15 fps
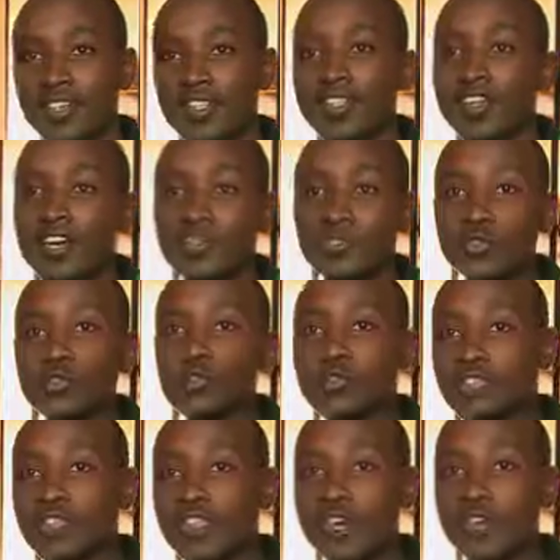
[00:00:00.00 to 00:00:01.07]
they are sure of
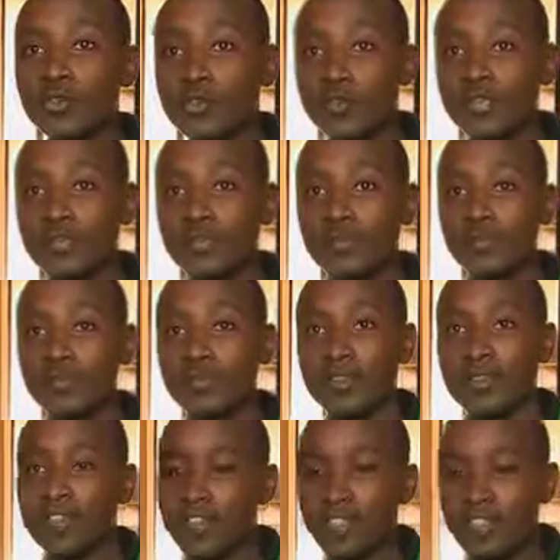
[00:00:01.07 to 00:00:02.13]
what they are doing.
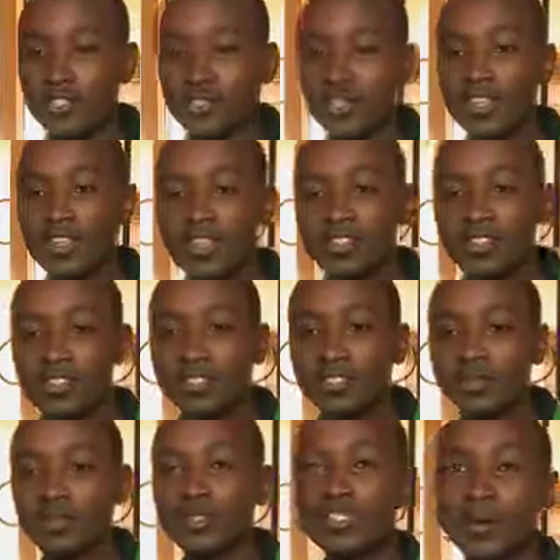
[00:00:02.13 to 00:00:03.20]
They are sure that
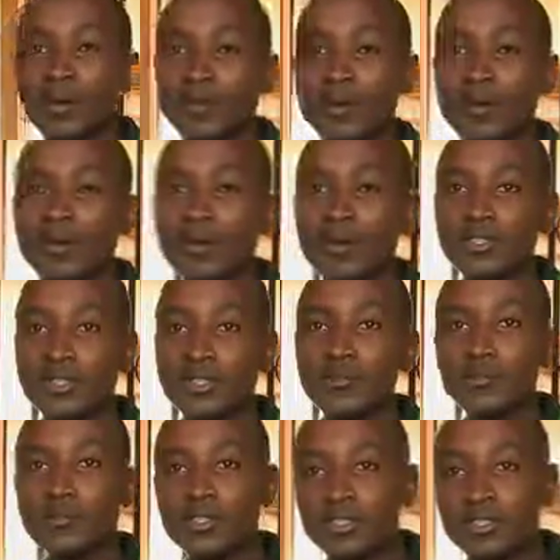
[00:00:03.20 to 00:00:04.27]
what I'm
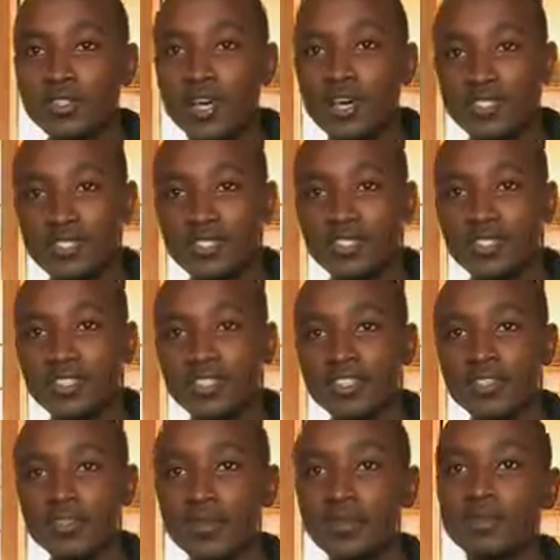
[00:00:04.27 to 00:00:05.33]
looking at
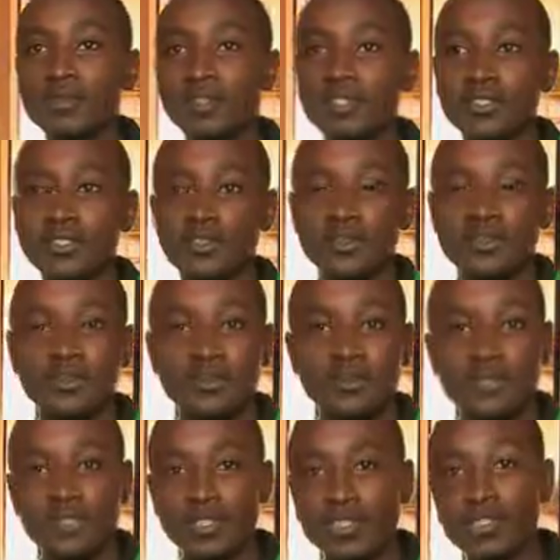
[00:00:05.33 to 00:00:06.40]

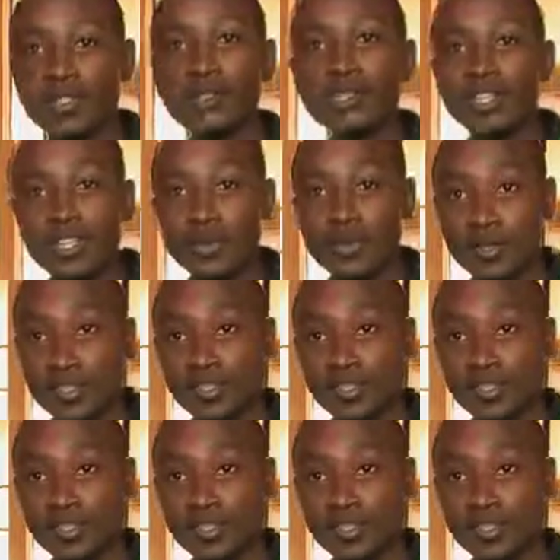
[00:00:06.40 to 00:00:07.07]
is what I will